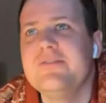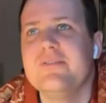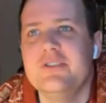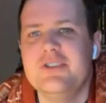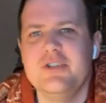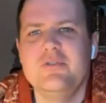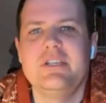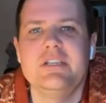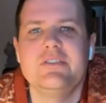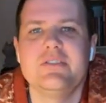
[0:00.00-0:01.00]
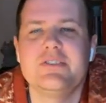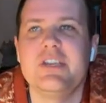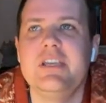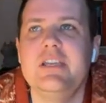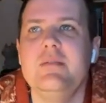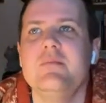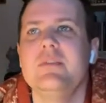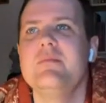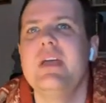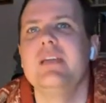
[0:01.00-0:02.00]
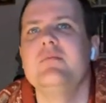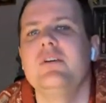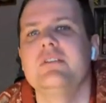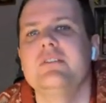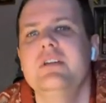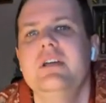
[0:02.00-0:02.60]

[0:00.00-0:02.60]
different duties. The team, the Megan Mog